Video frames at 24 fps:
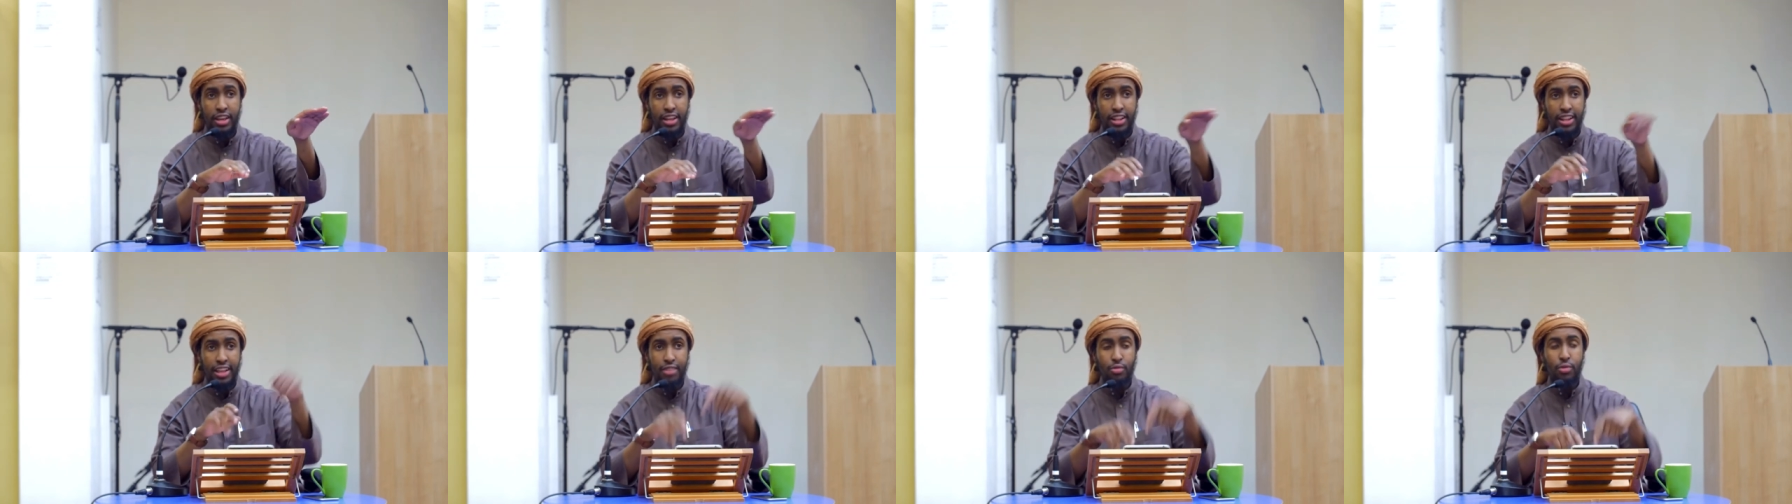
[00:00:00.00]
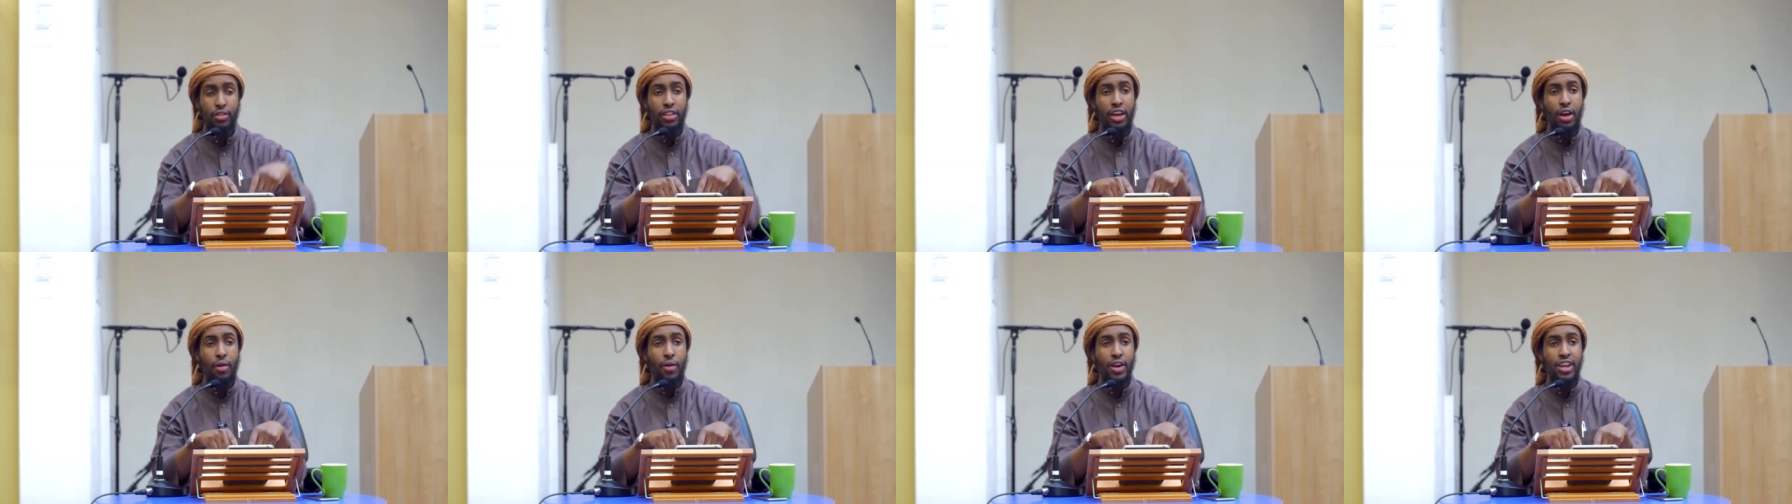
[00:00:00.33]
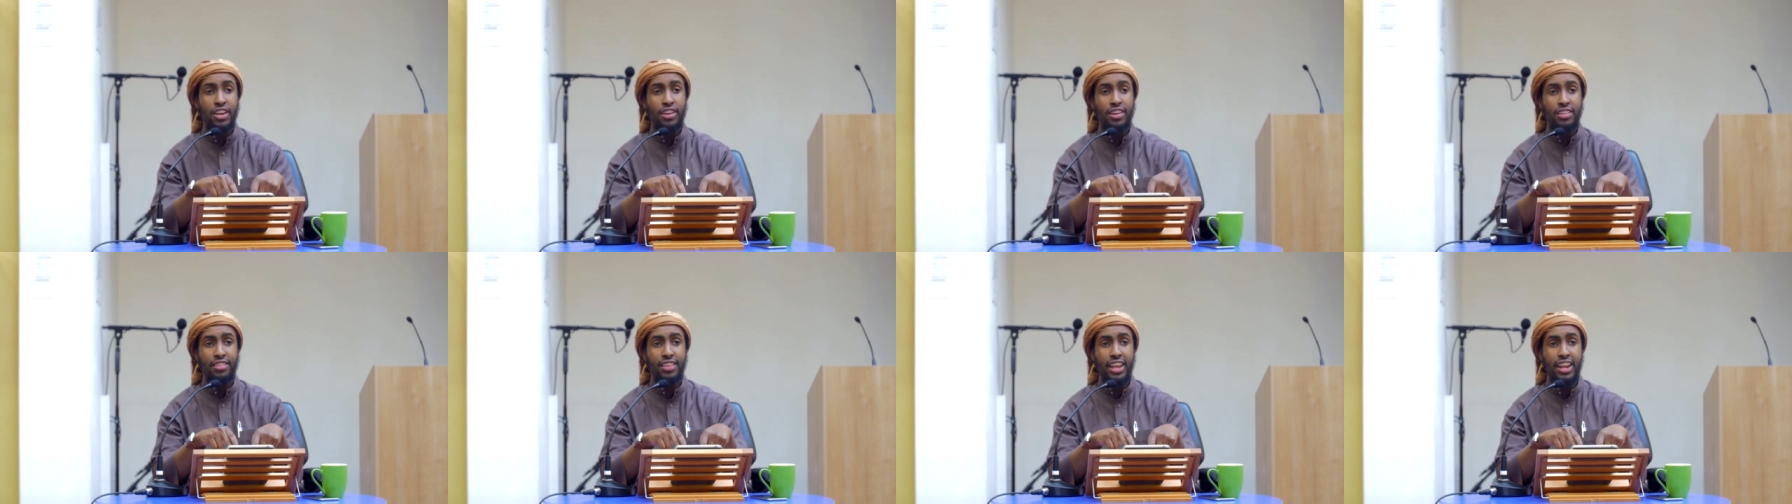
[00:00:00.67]
That's what the
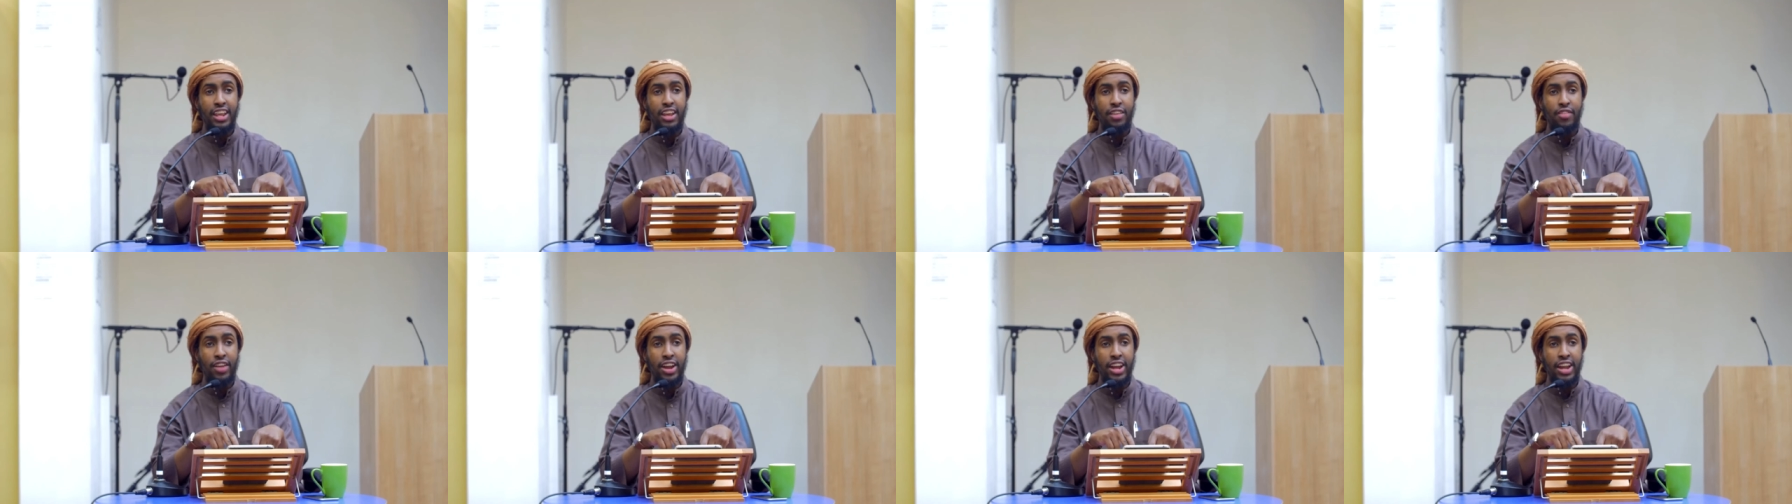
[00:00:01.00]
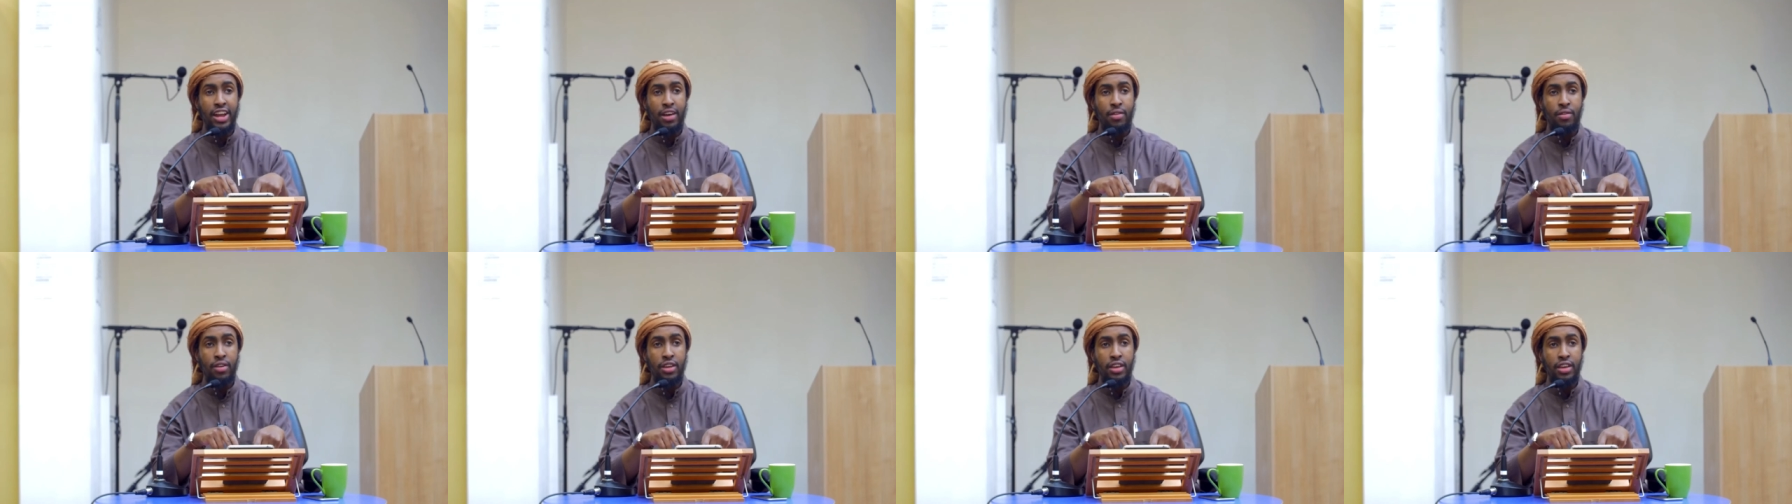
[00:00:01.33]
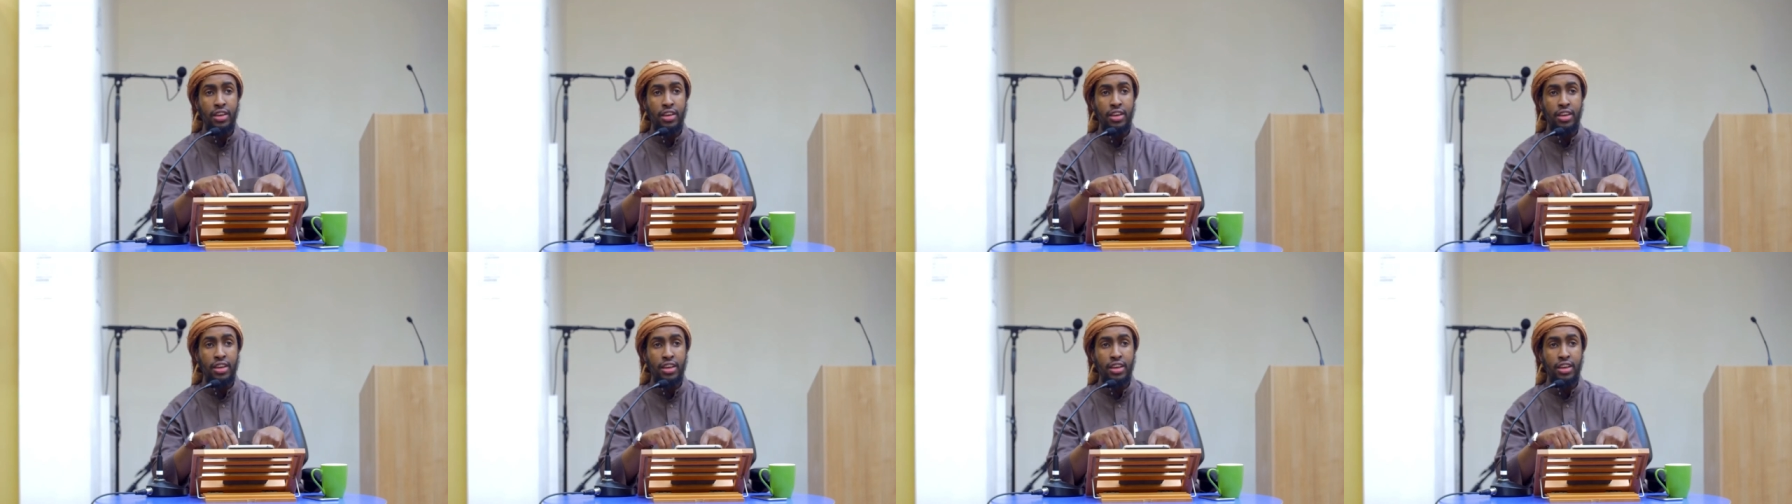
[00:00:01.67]
Khawarij are saying here right now.